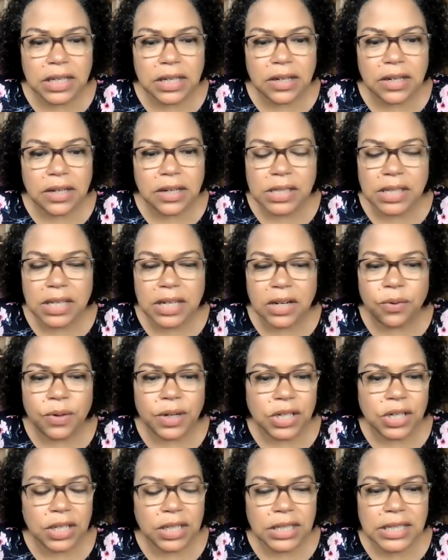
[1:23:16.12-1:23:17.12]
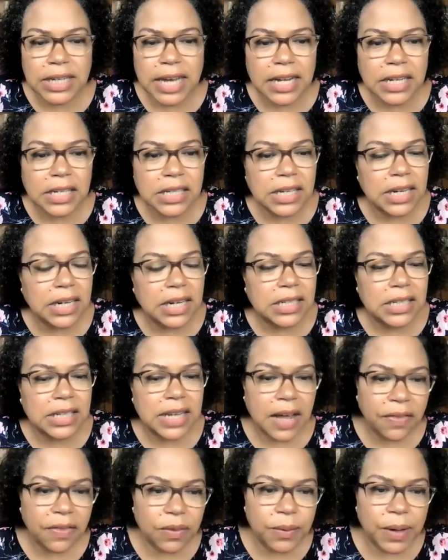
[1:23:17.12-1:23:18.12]
was the original intent, and it's
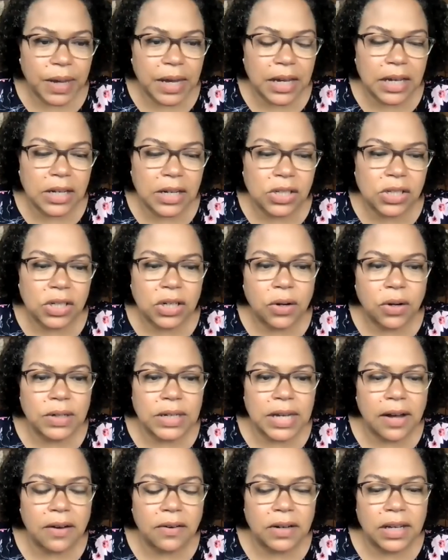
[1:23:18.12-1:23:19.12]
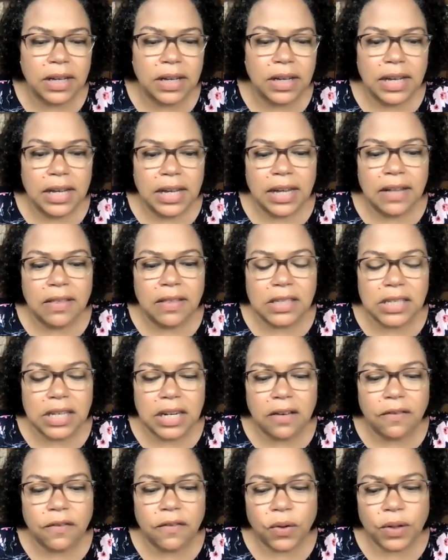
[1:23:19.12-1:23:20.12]
not the way it should go down in the city
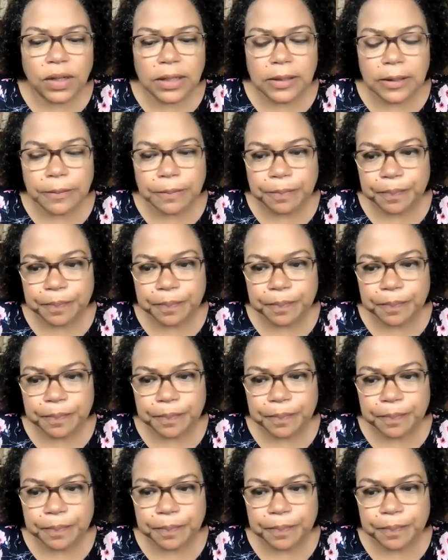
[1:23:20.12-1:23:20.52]
of Oakland.